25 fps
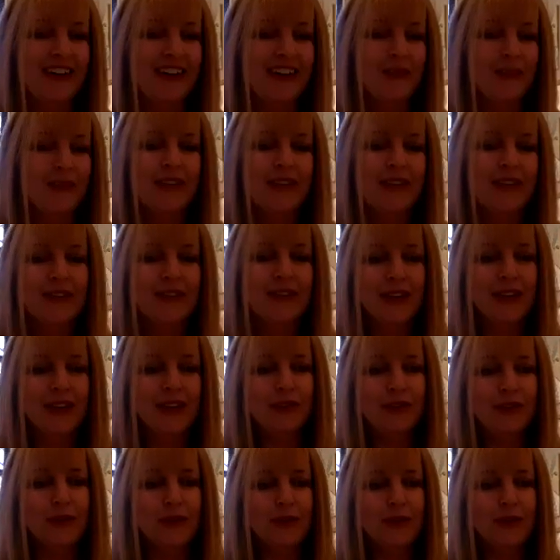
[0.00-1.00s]
it's
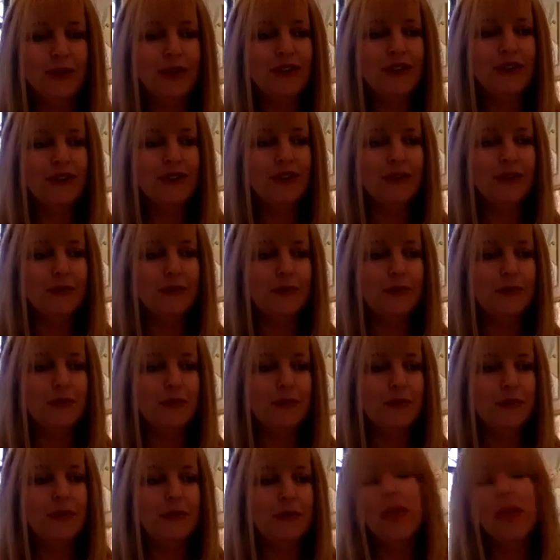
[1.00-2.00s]
as soon as
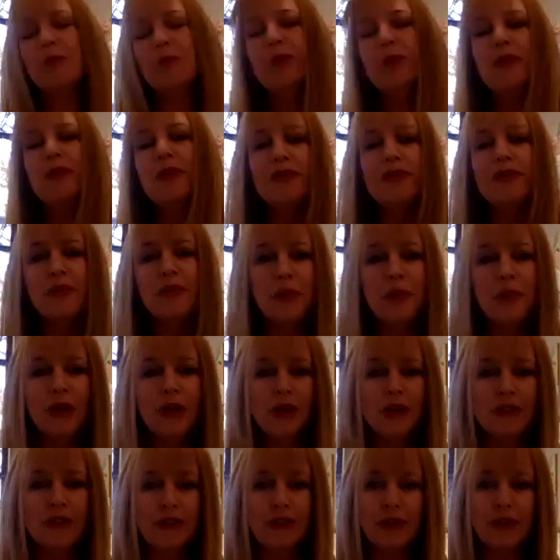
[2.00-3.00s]
people from
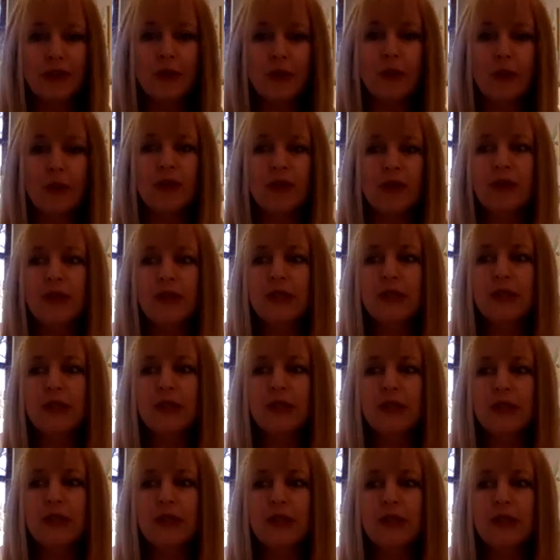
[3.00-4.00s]
all over the world
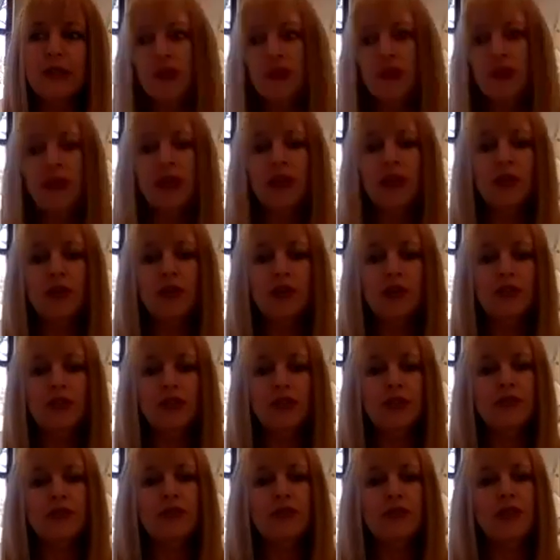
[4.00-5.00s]
started joining,
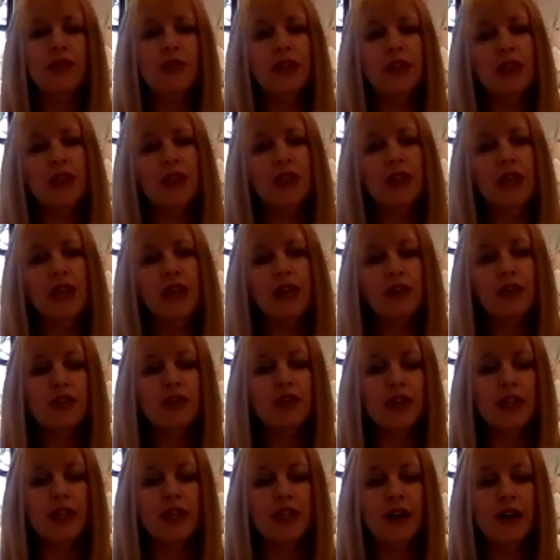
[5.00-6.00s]
you could just feel
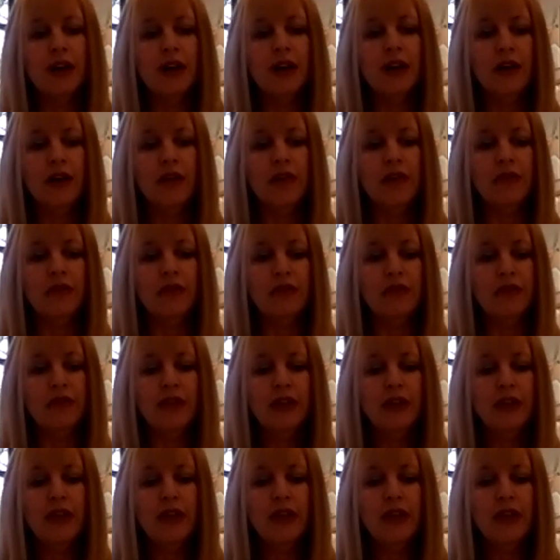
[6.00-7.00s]
the energy
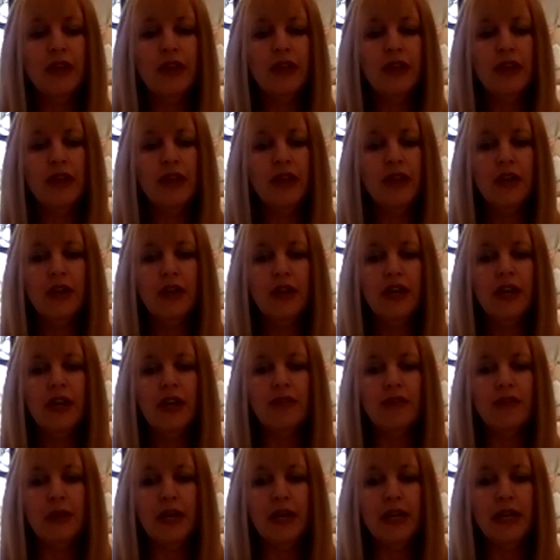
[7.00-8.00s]
of
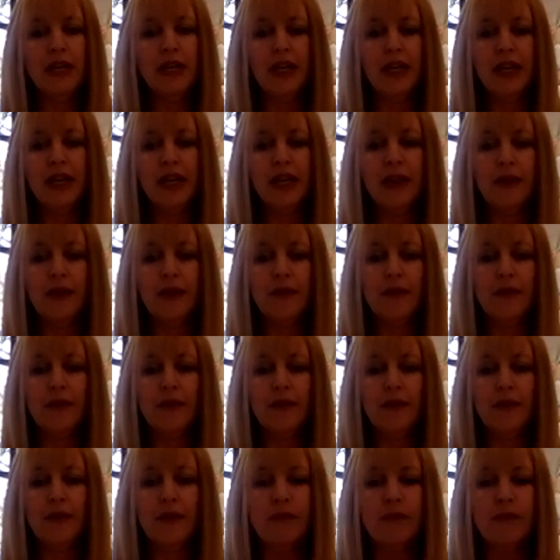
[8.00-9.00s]
everybody
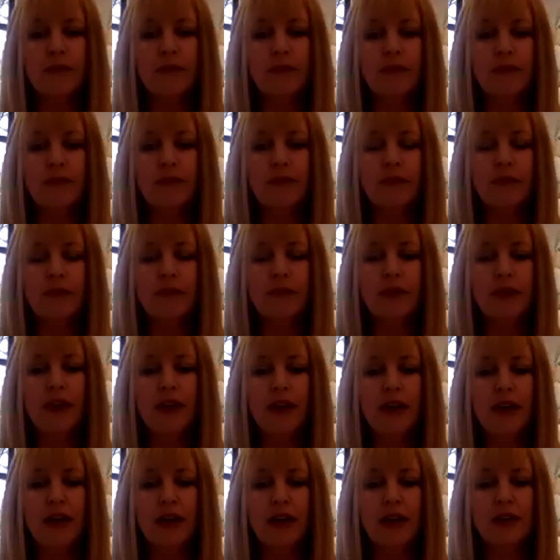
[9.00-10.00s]
and
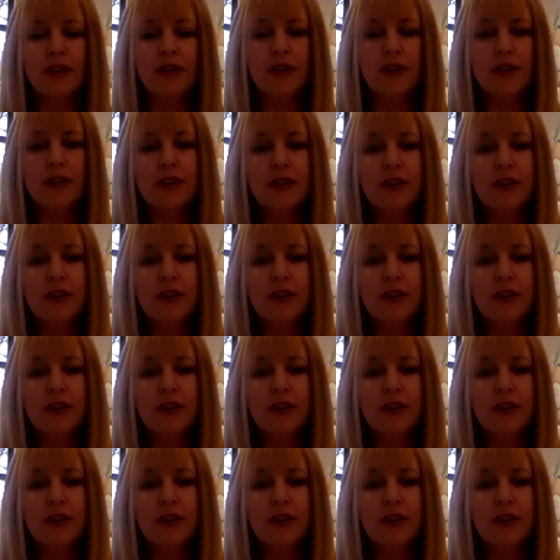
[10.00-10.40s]
the